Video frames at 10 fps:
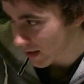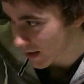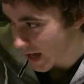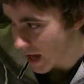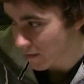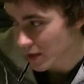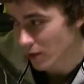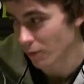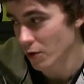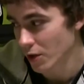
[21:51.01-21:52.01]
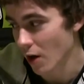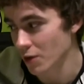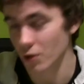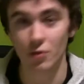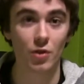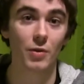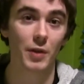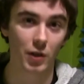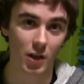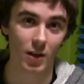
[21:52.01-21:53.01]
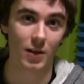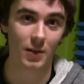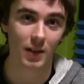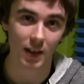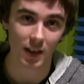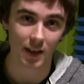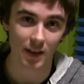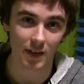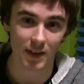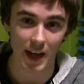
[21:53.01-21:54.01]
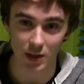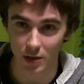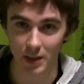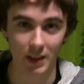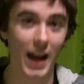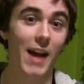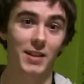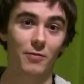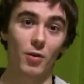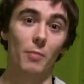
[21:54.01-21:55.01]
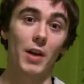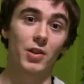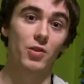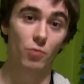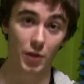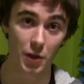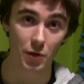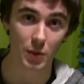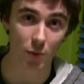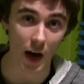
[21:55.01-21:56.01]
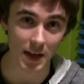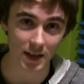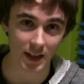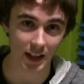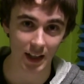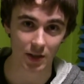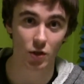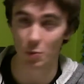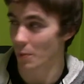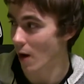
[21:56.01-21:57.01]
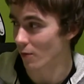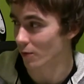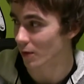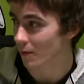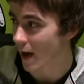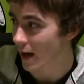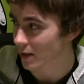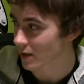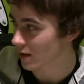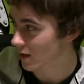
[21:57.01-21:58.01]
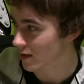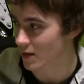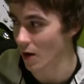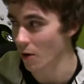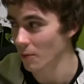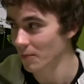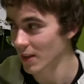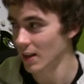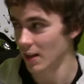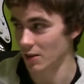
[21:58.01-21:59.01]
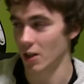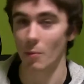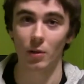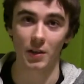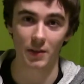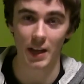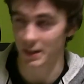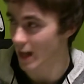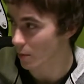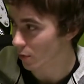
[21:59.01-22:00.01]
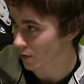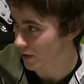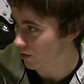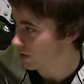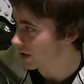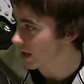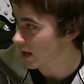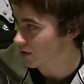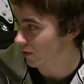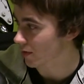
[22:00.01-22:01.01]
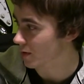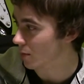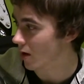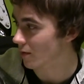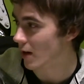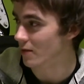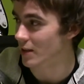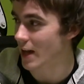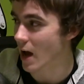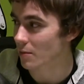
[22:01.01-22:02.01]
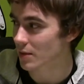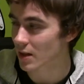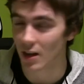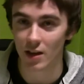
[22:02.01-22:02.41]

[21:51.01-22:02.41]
Yeah, if it's the first card you drew in the turn, then you can cast it for a much reduced price and get a super powerful effect. So, there's a couple of examples in Treat the Angels and Bonfire of the Damned.